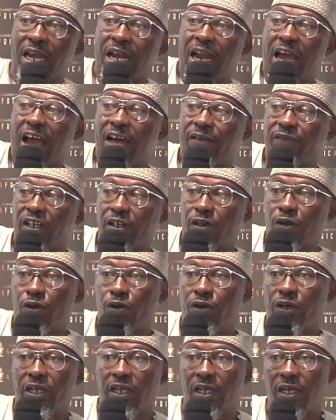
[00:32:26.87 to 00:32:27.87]
can have the
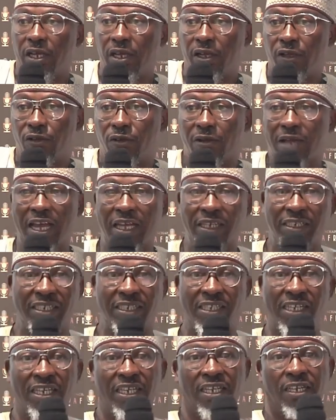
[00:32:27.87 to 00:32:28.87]
glory. You can't
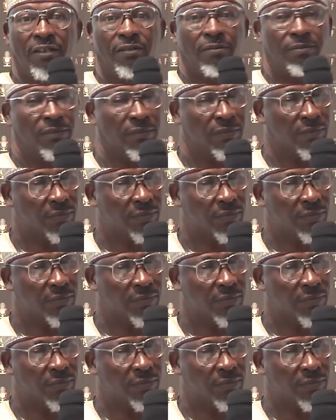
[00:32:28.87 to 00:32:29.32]
see